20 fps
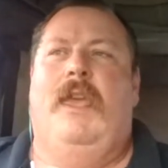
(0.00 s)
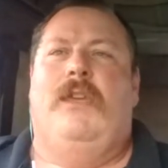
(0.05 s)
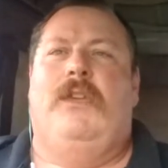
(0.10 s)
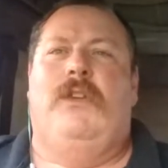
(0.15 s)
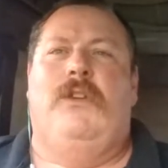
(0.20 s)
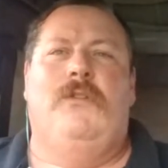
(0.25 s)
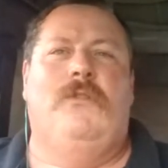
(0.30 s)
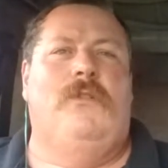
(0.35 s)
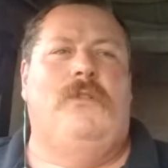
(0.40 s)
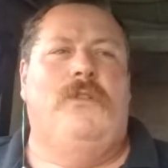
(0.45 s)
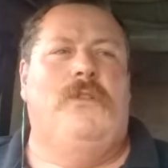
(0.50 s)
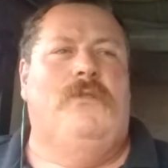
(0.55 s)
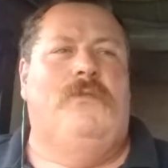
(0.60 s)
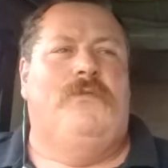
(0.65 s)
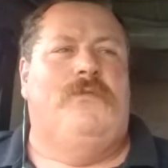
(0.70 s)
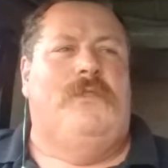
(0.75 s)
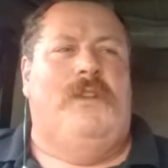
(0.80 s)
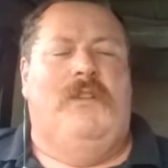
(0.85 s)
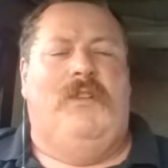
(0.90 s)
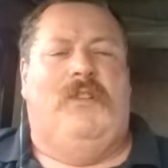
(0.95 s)

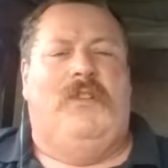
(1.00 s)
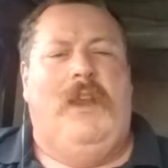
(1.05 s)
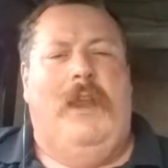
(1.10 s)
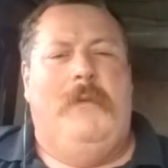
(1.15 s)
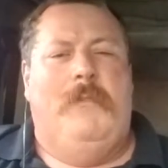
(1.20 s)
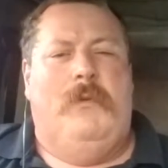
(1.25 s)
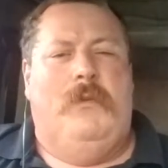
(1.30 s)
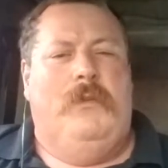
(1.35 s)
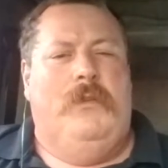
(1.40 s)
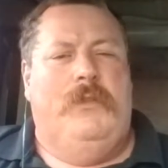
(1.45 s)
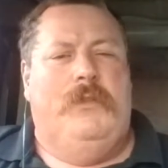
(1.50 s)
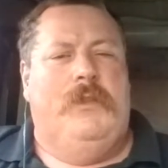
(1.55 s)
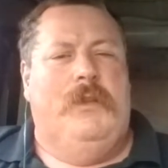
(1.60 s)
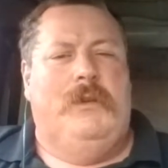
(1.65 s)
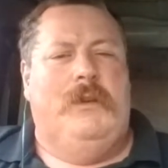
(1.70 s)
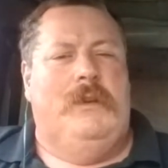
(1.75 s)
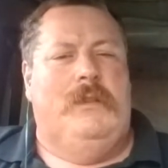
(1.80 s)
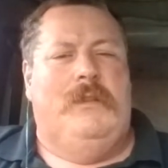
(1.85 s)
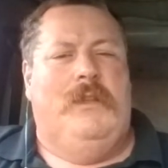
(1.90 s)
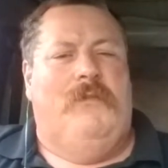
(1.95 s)
You've disabled
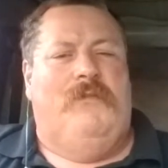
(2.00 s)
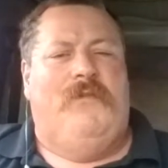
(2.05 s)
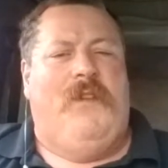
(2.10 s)
the